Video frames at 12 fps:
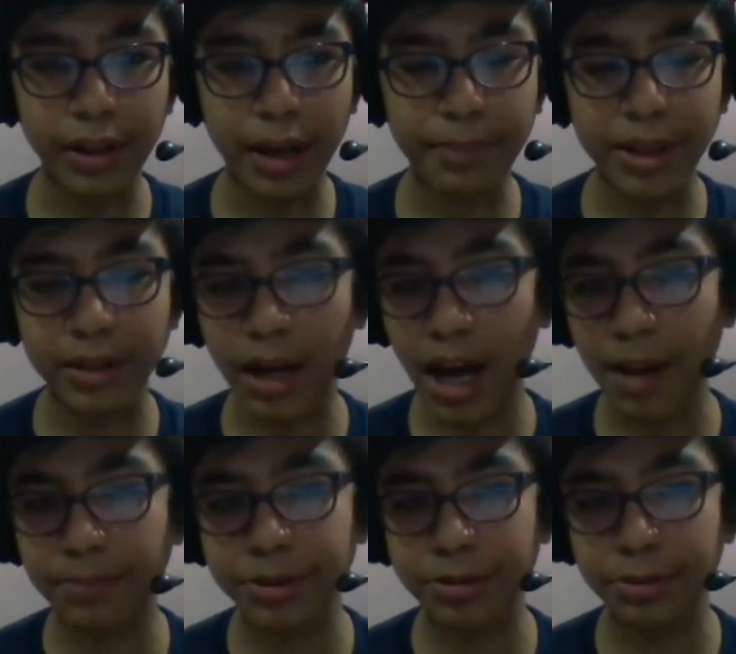I mean,
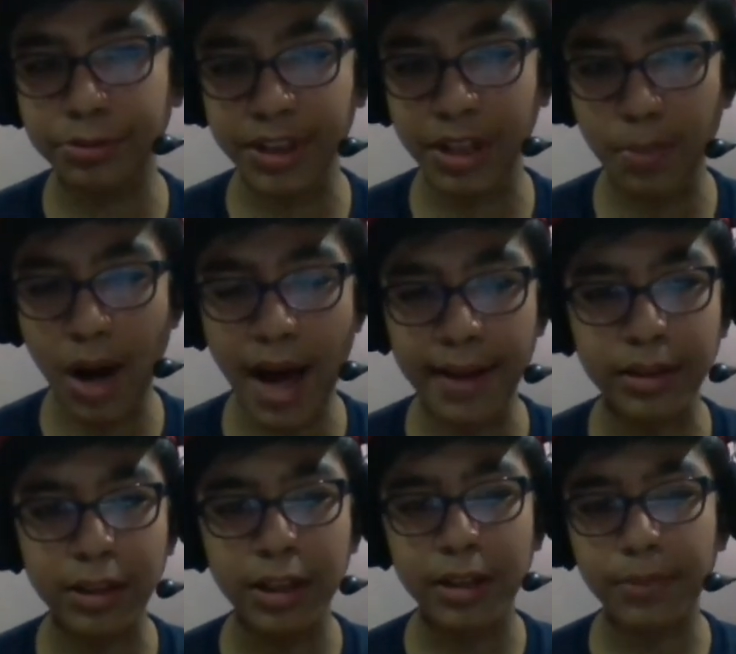I'm just losing the pawn,
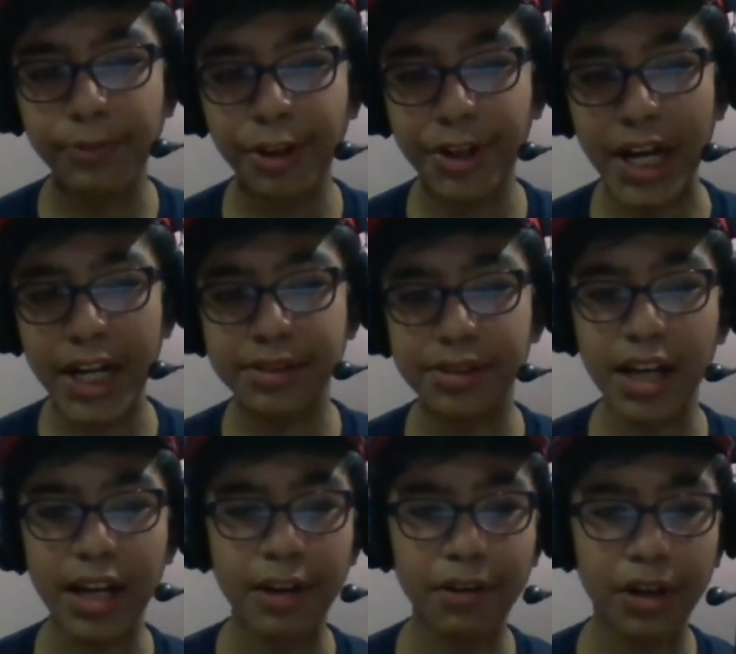whereas
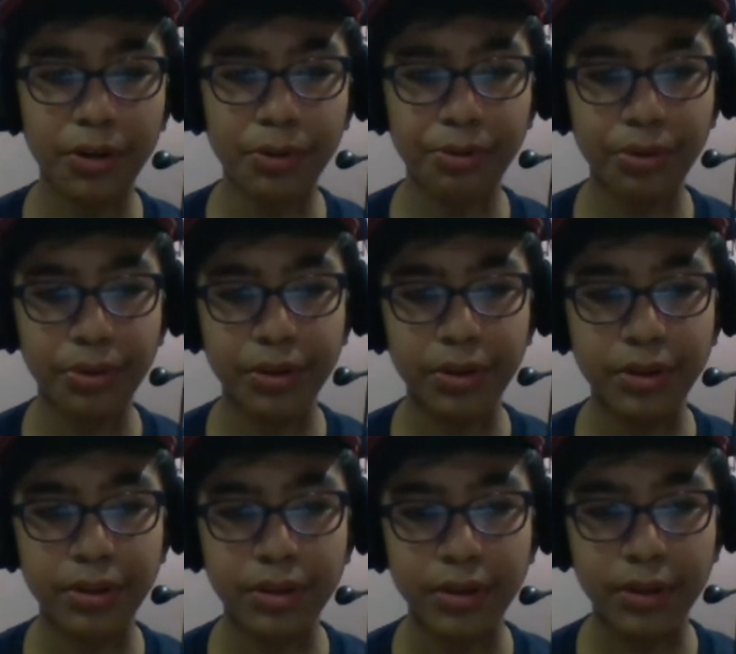I have a whole rook
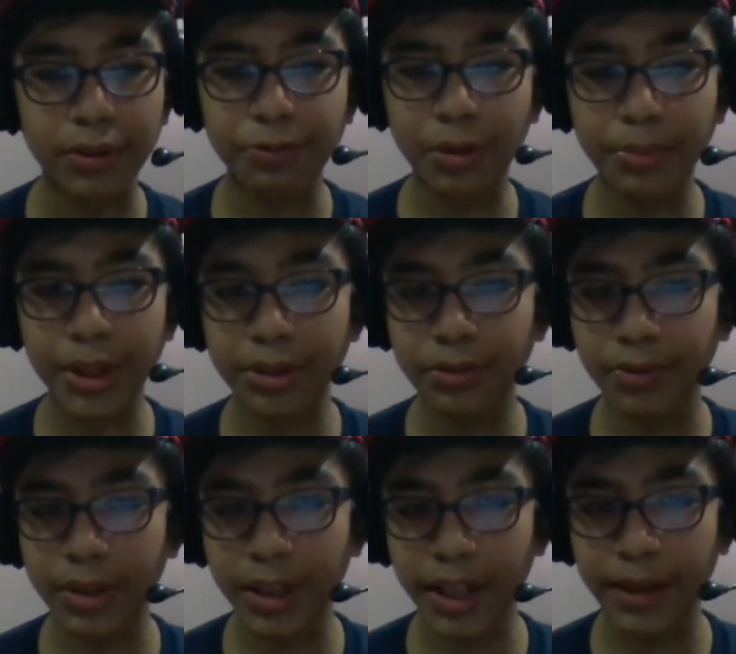for me to
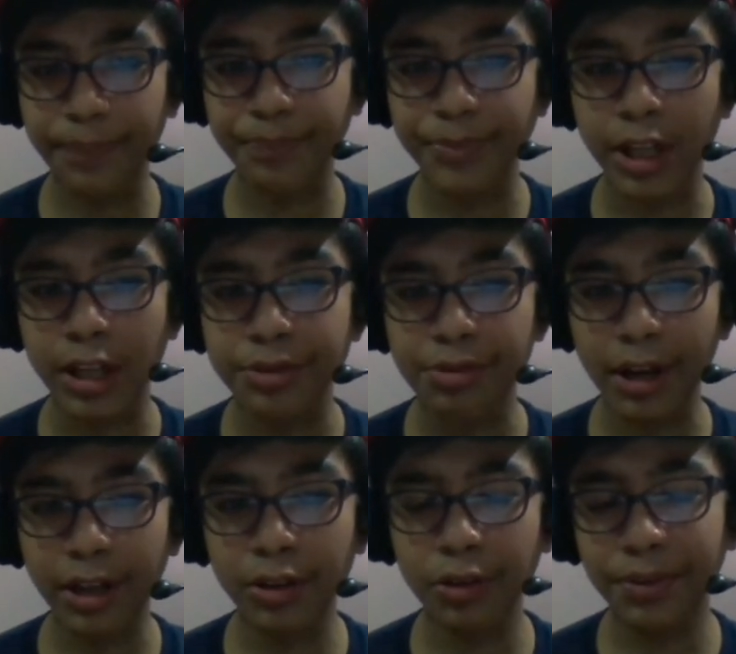win the game. So I
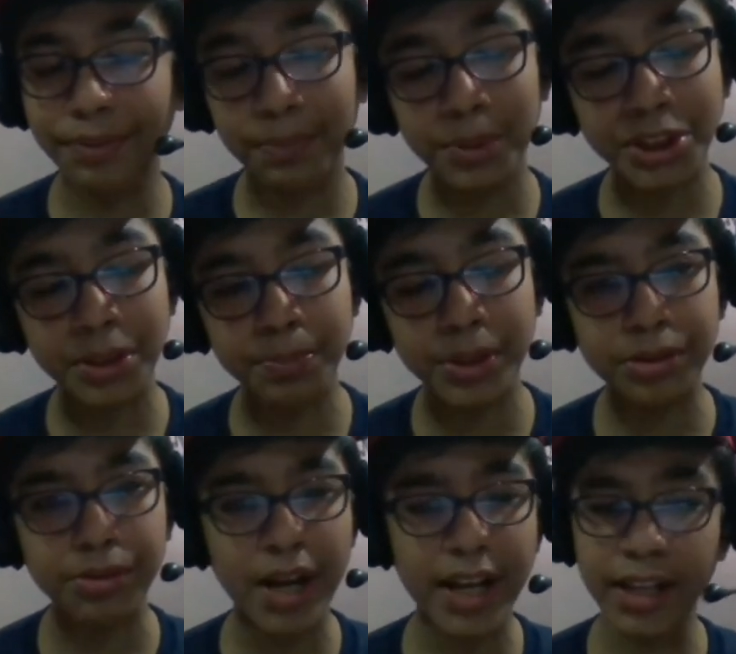can go in bishop
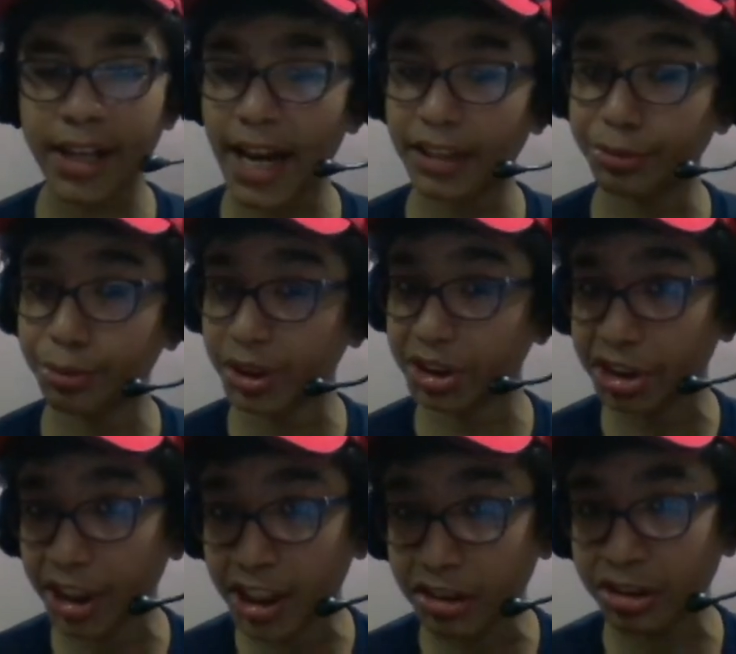b2 and he has to
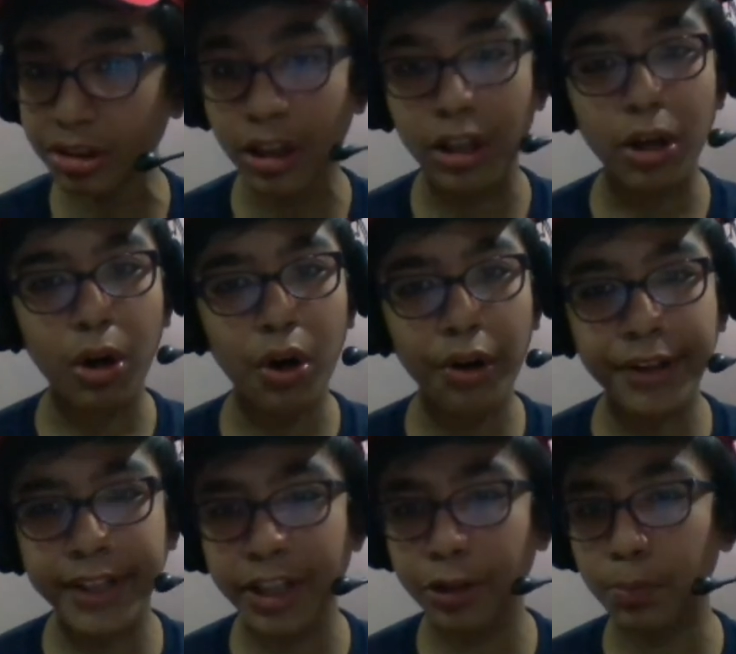exchange, or
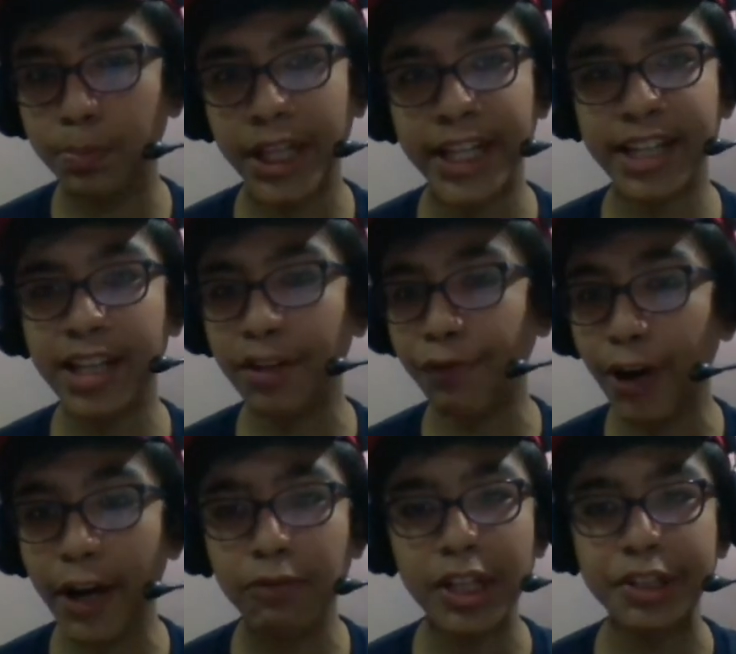you need to play
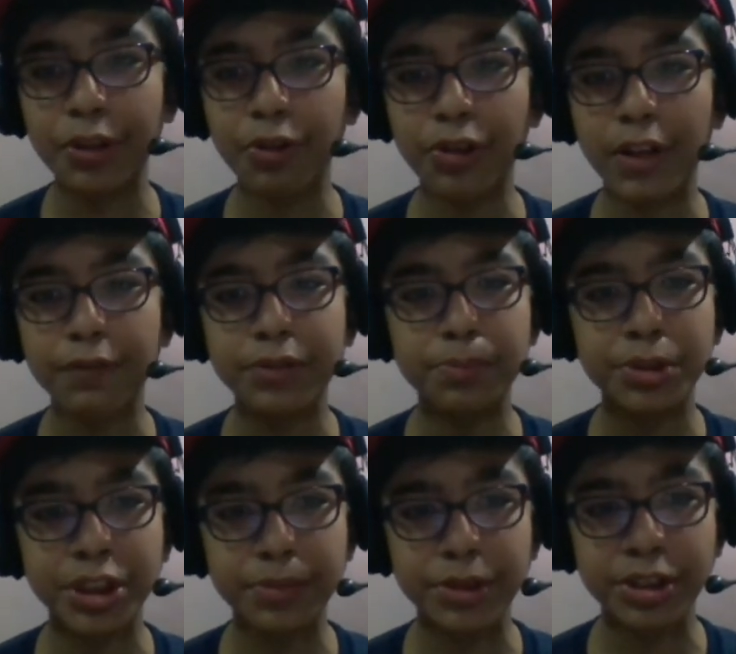e5 later on after
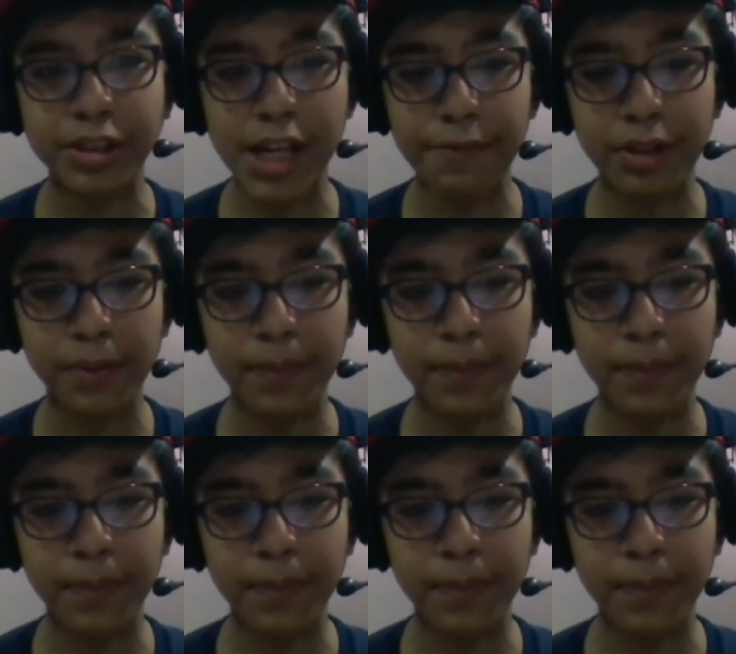bishop g7.